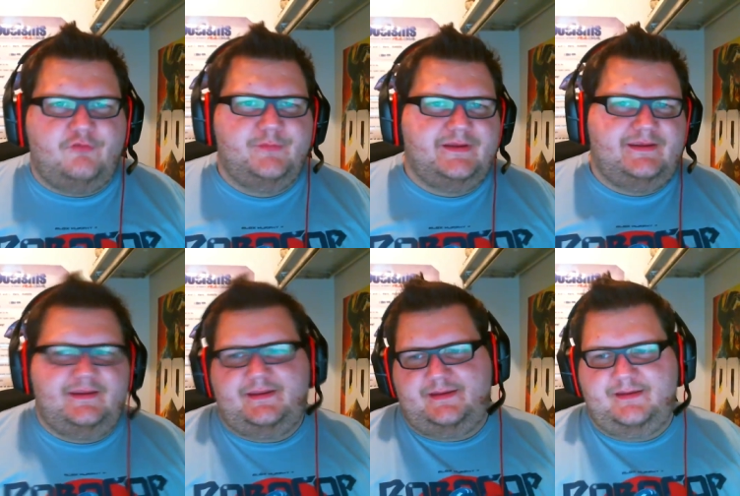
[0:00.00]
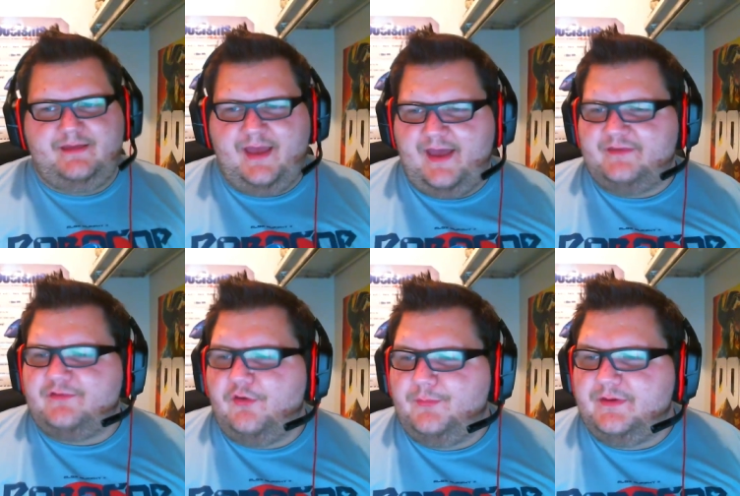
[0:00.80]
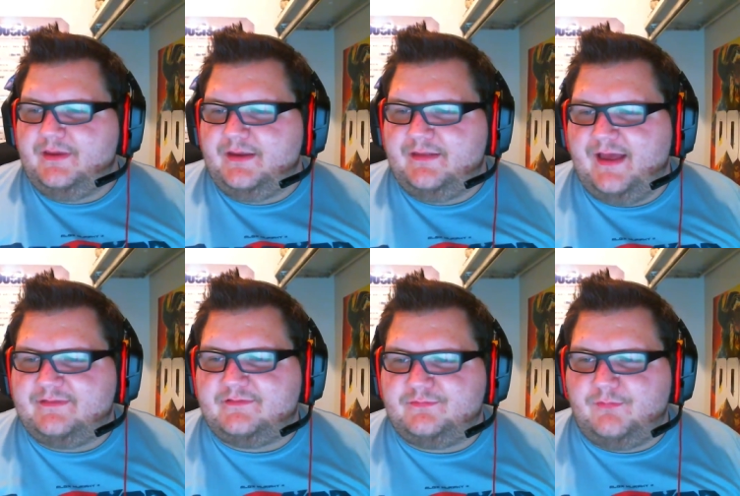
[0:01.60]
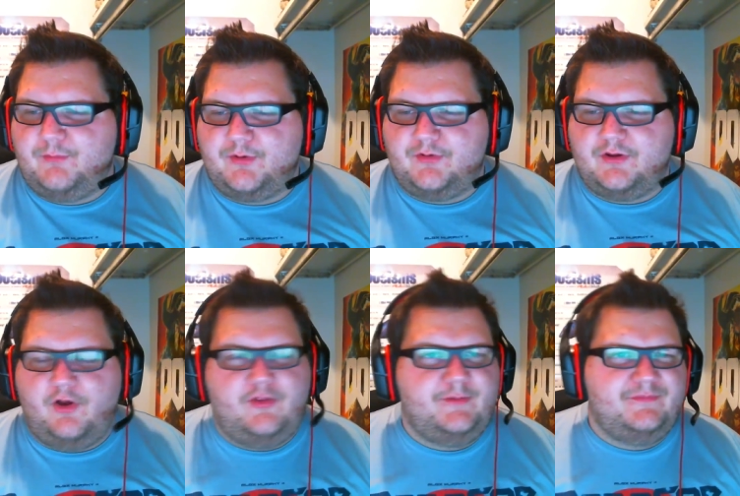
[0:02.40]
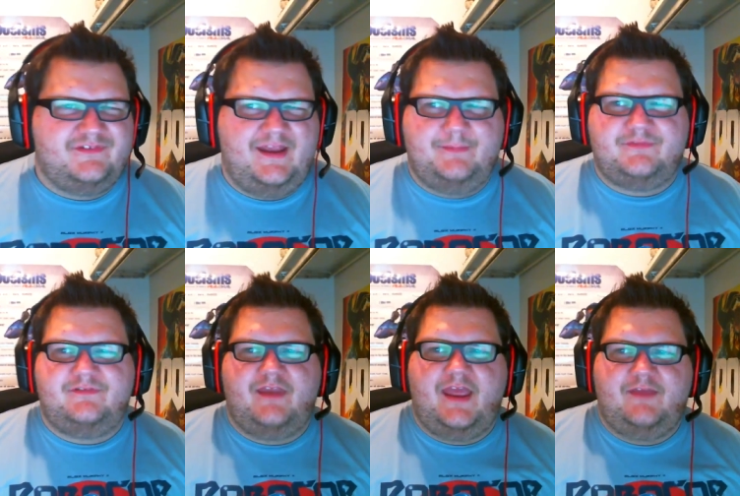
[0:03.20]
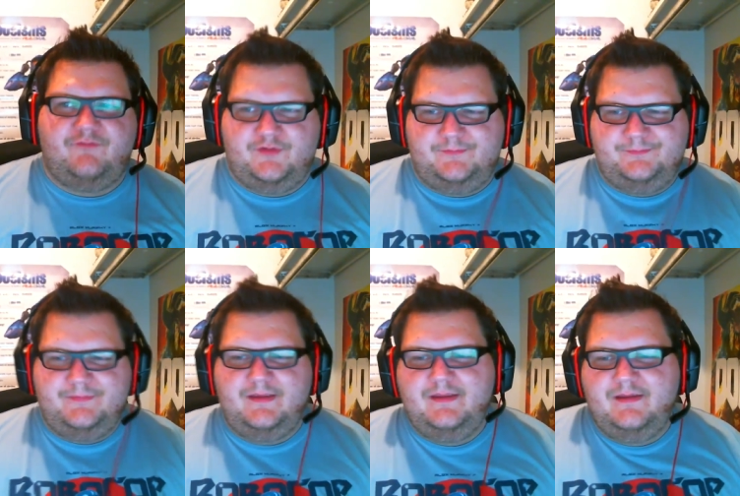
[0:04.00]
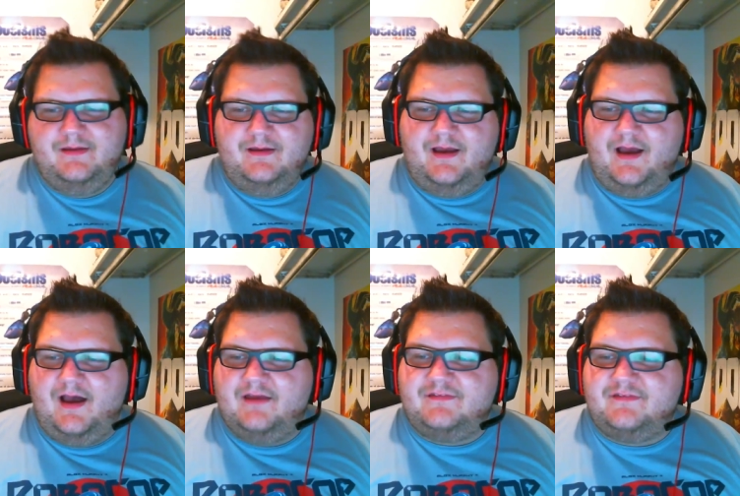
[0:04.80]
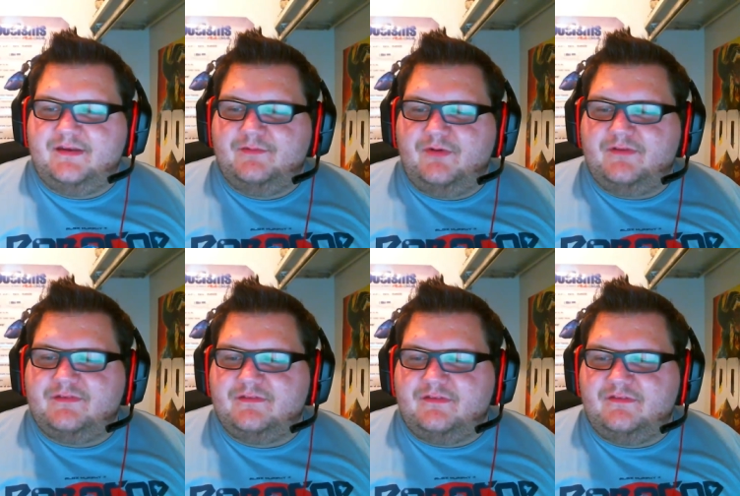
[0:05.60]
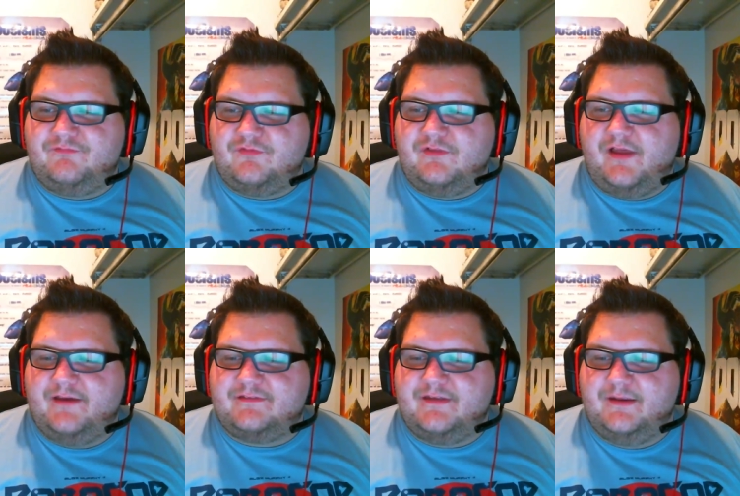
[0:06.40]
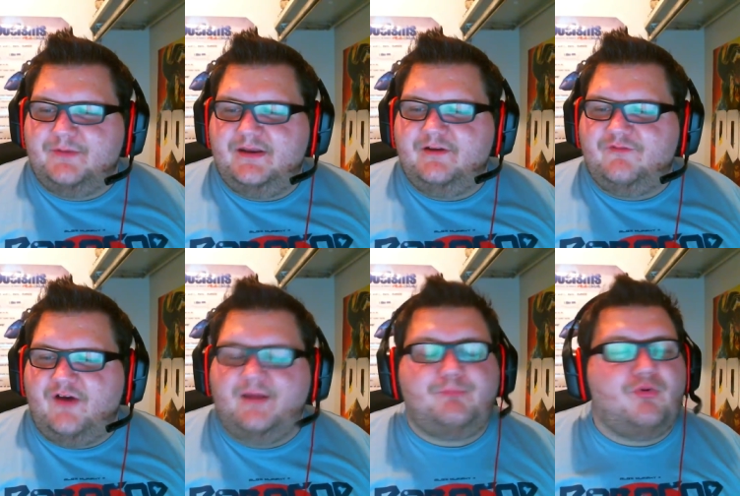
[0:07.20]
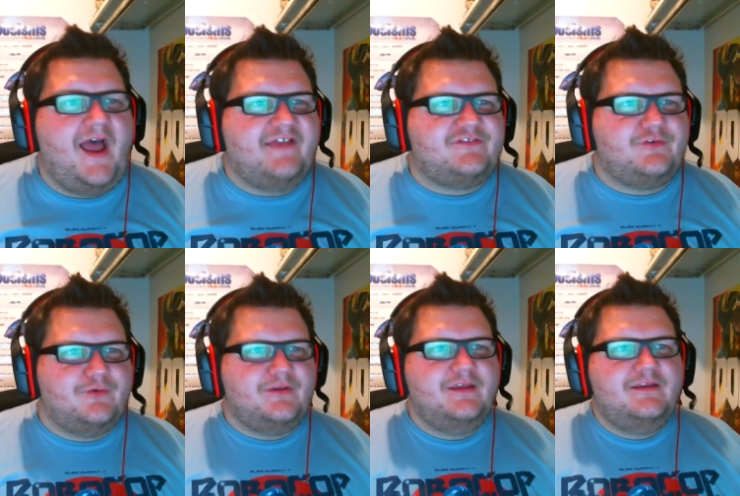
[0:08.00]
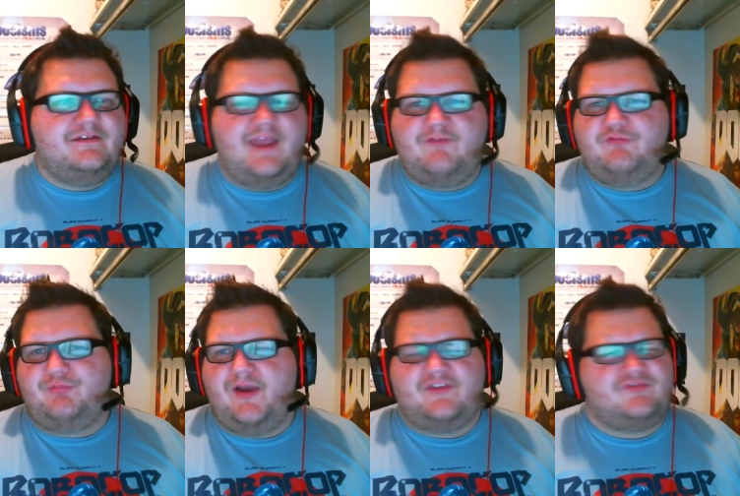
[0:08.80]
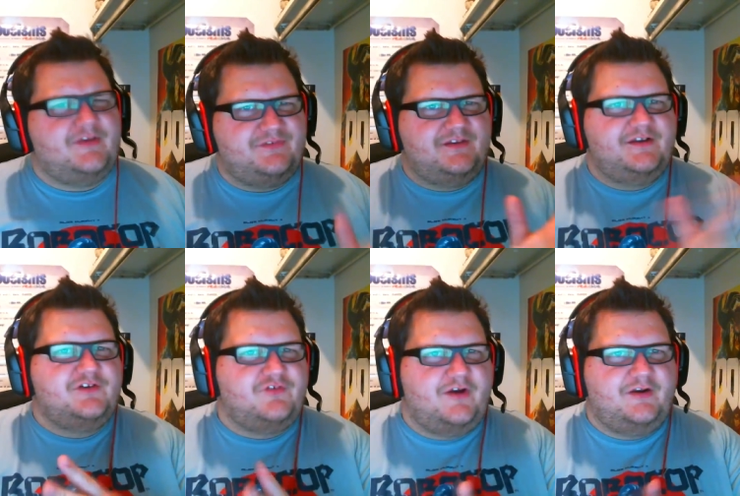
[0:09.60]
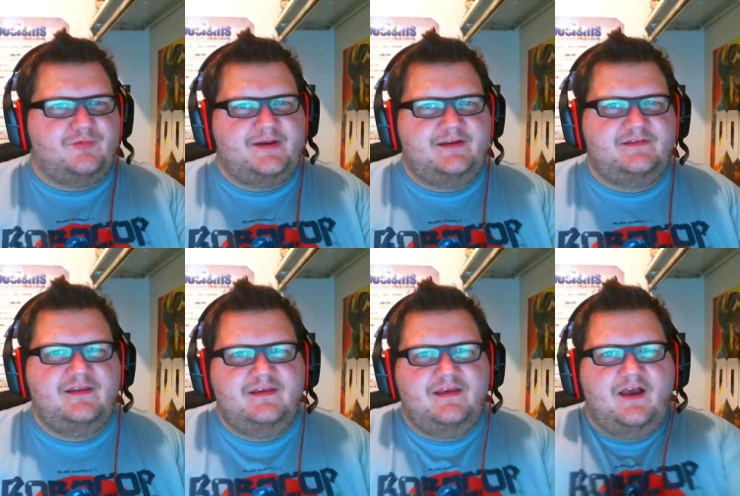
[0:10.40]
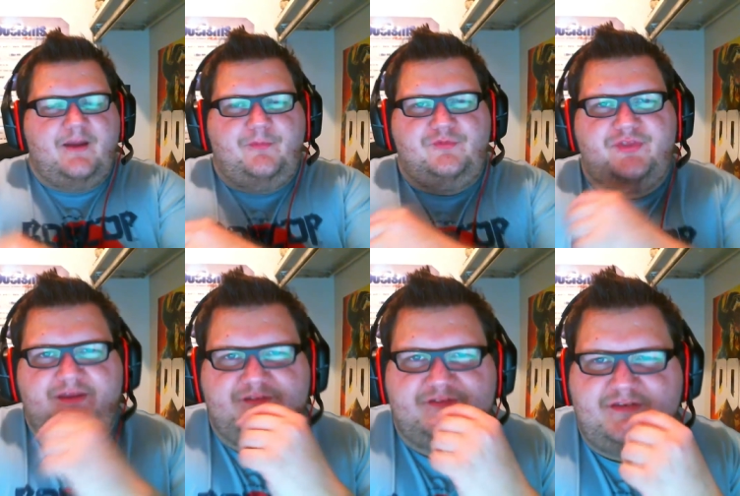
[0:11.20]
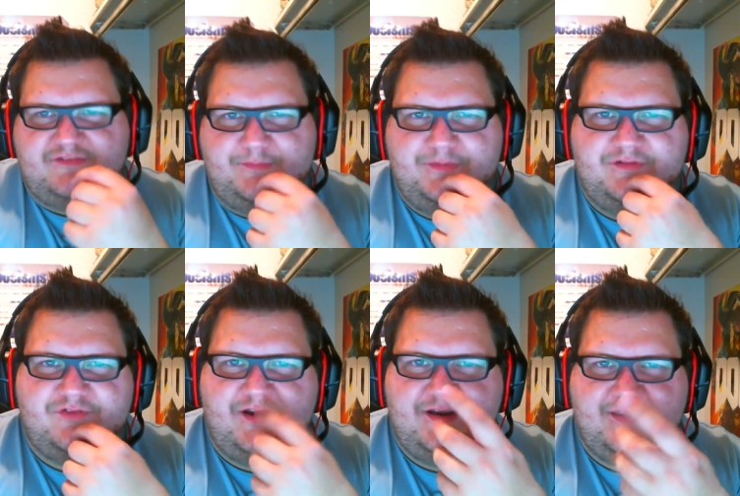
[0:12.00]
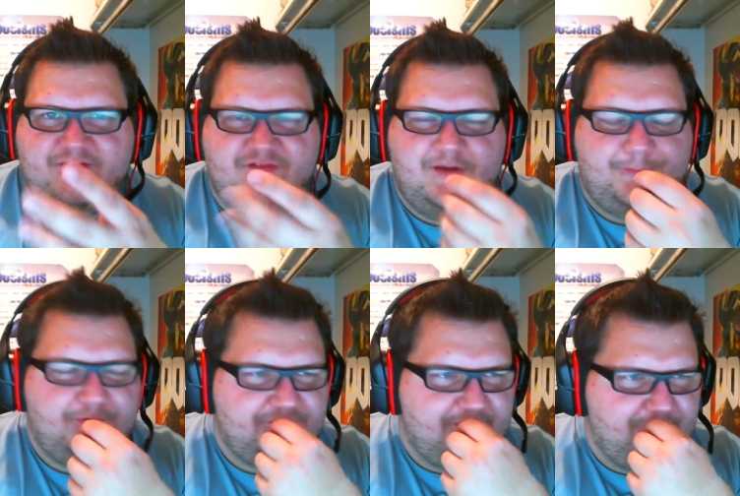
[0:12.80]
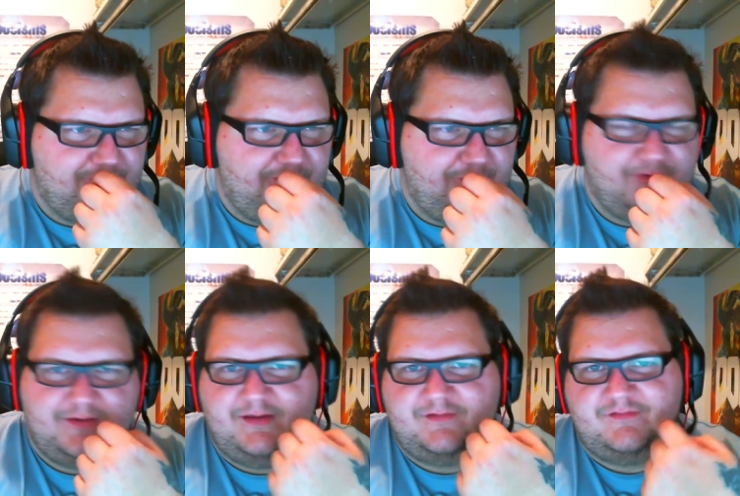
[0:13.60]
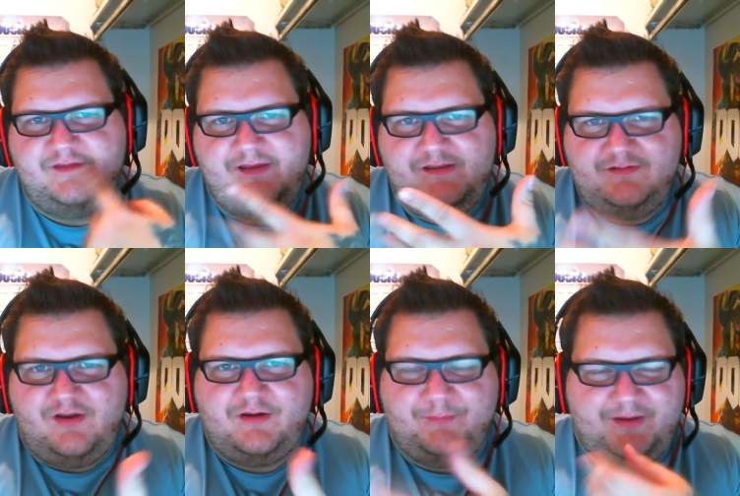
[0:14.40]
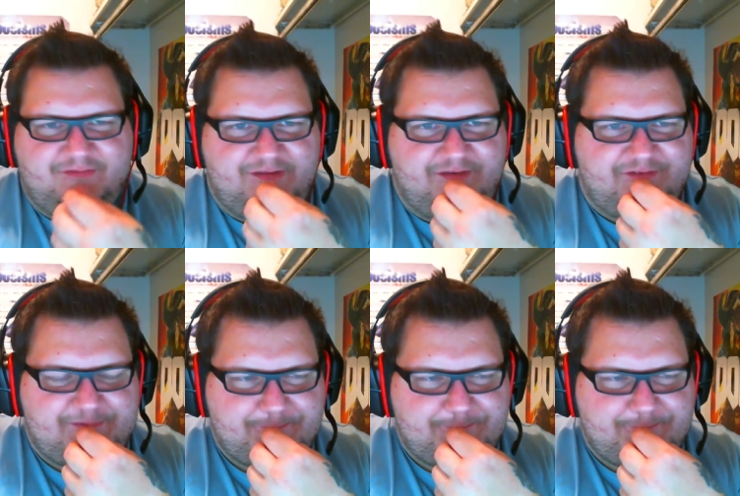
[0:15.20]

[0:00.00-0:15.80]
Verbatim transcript: McGee. Asshole McGee. That's what we're going to call him. His name's David. Uh, see, what's his for last name? We need to find Prassel. David Prassel. I'm sitting here trying to read a couple things because I've been trying to catch up because I really want to catch talk about this.